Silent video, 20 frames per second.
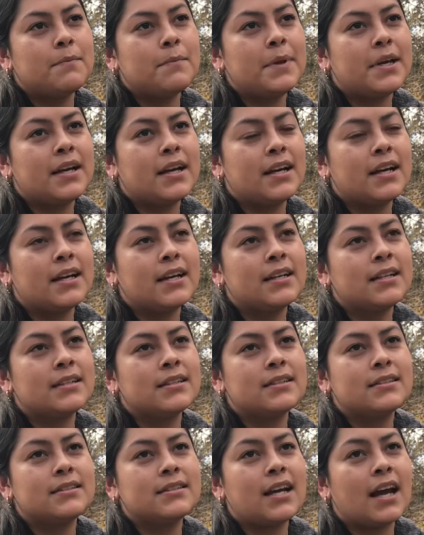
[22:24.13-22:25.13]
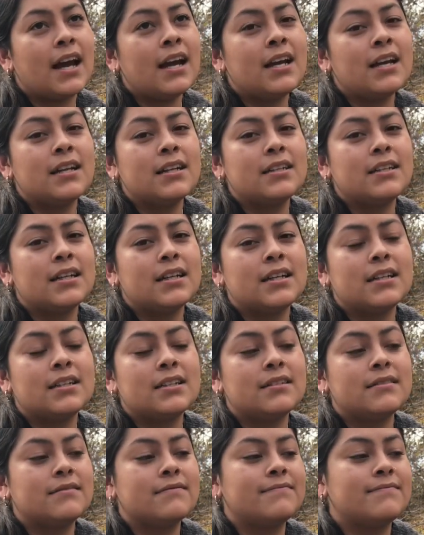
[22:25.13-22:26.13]
because I could have
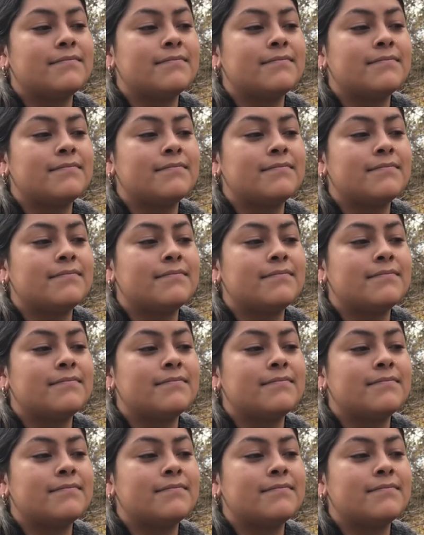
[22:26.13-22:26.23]
done,